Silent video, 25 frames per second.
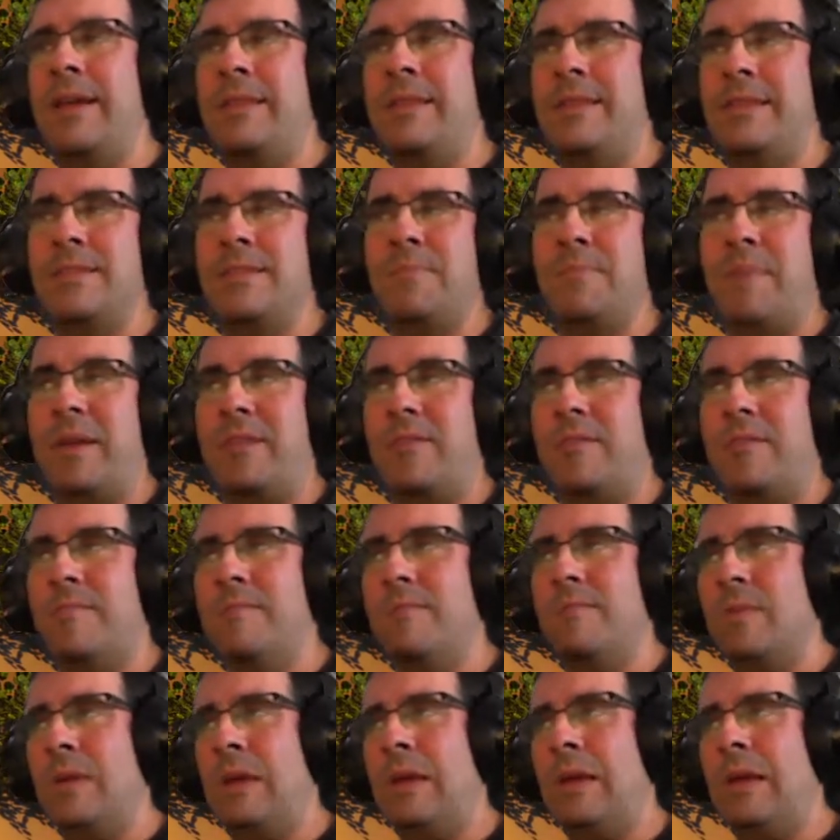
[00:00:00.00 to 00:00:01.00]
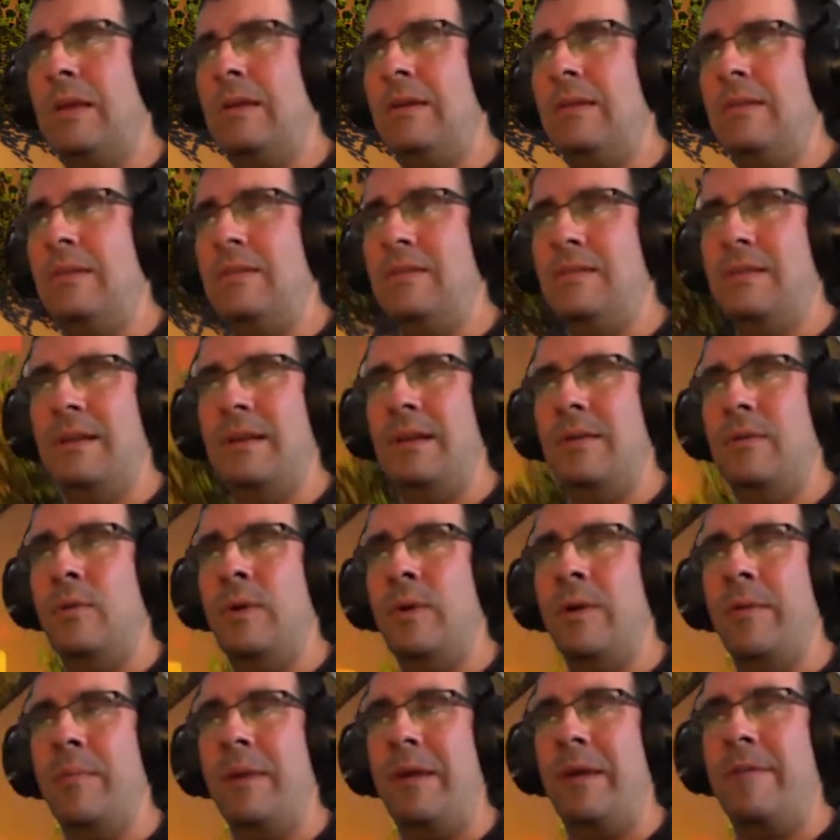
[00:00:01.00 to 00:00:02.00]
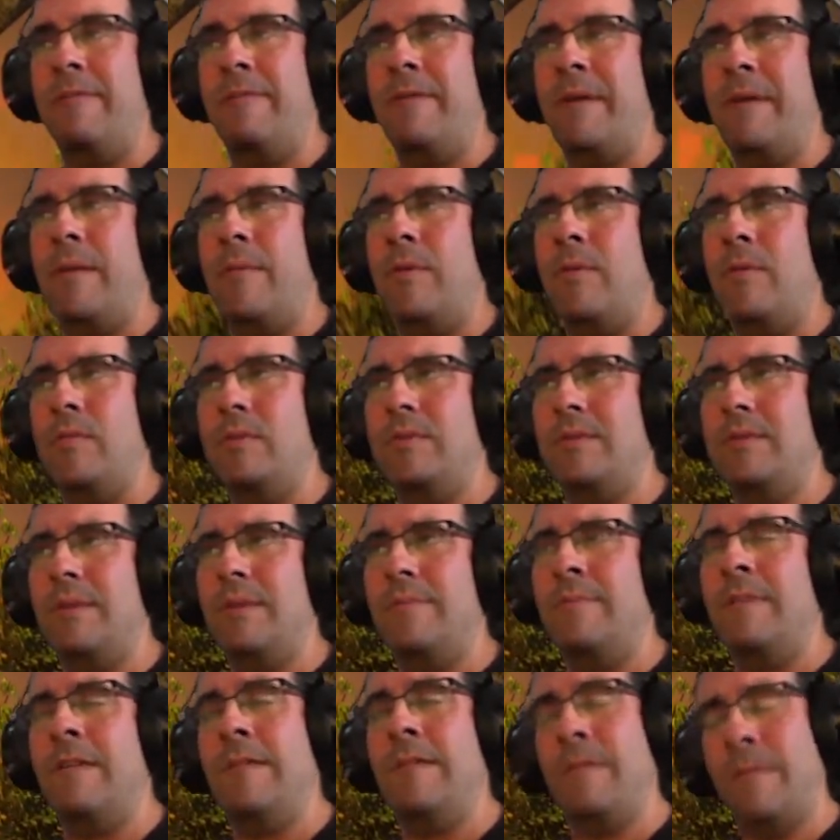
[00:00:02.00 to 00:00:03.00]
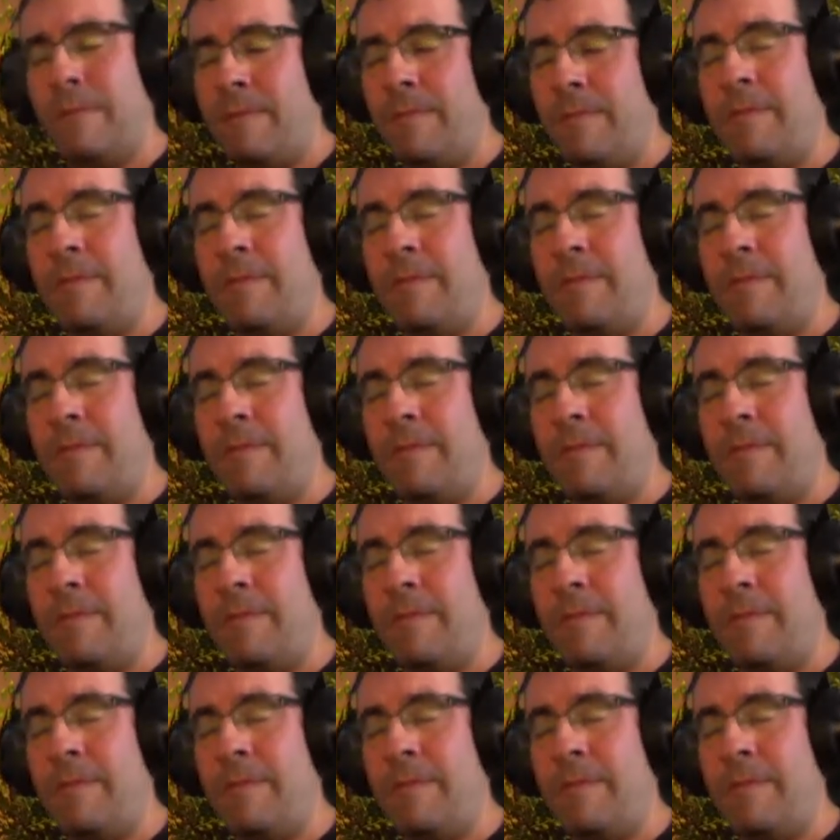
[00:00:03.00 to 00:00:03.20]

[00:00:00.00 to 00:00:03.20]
Spectrum were my favorites. Sorry,